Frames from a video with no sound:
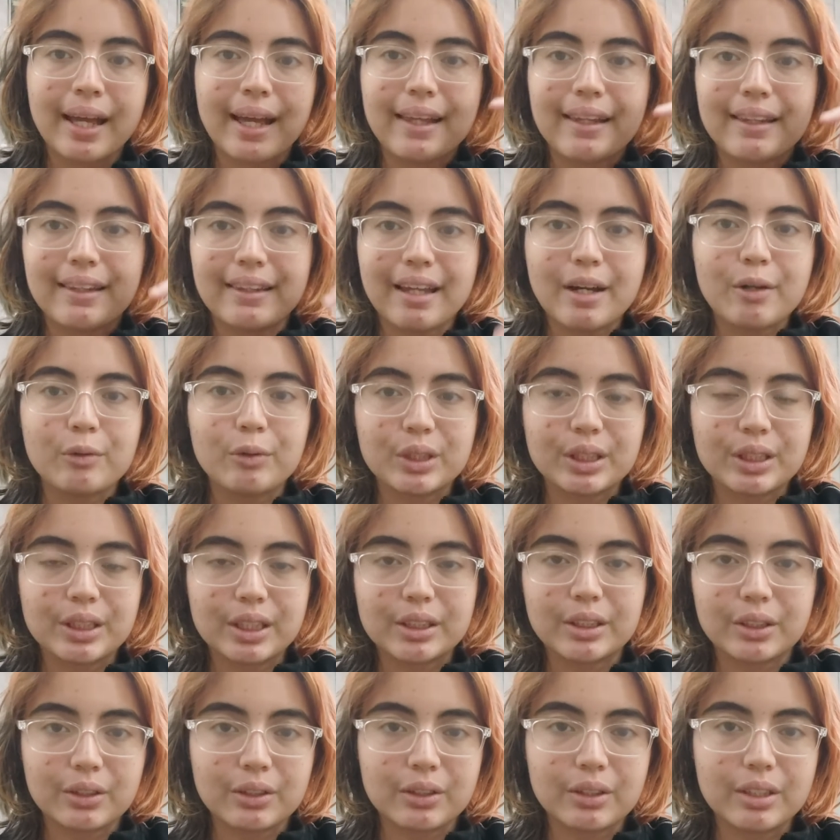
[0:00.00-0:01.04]
And that was
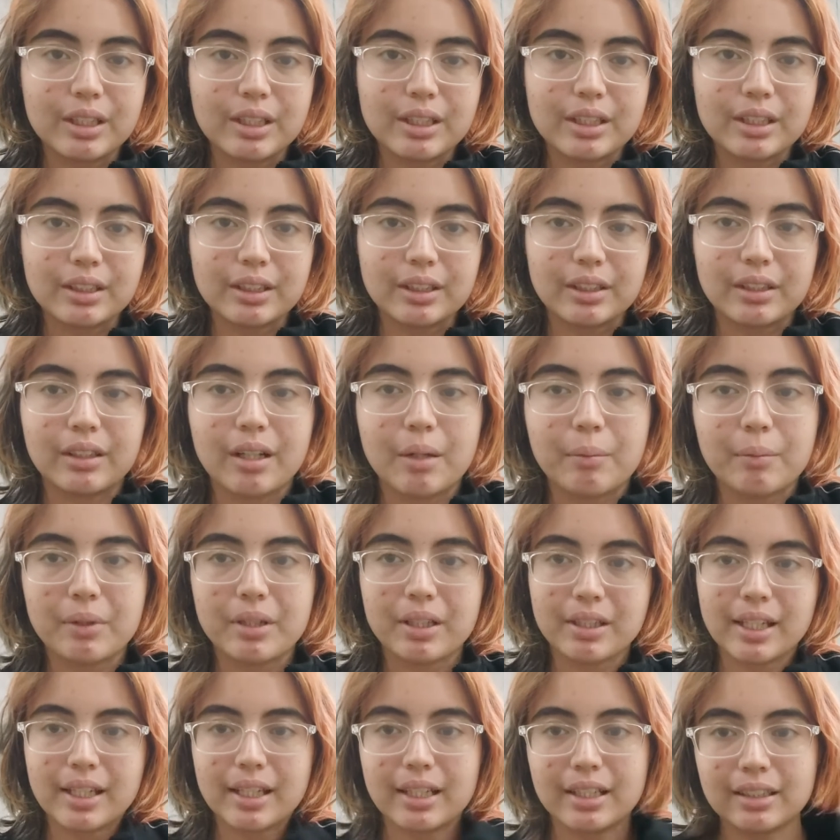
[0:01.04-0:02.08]
such a good decision. I'm gonna
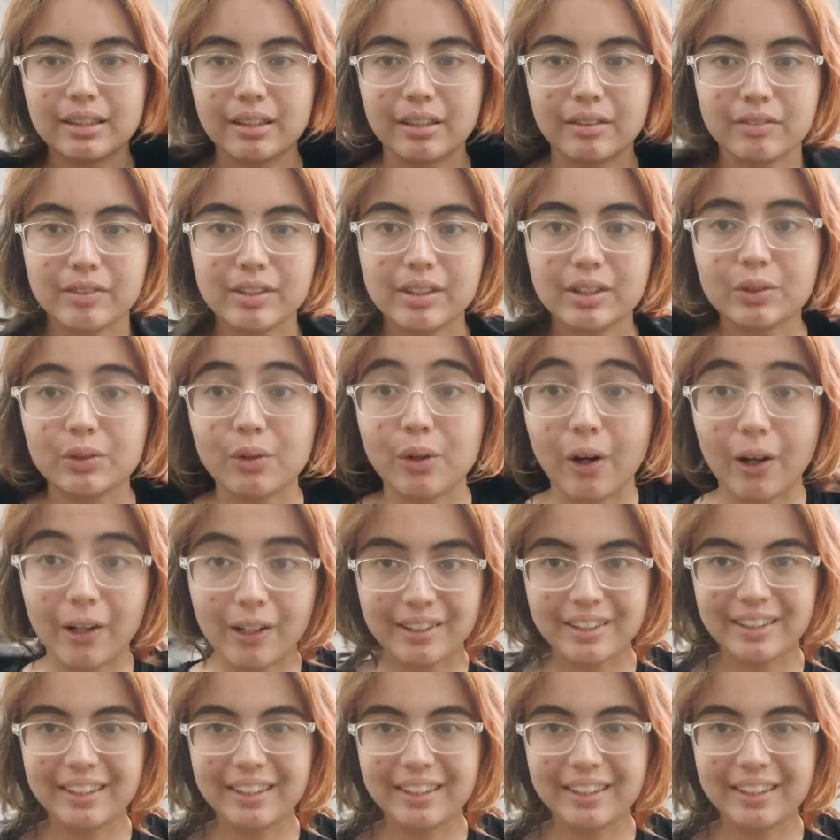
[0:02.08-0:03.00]
take this off, it's too hot.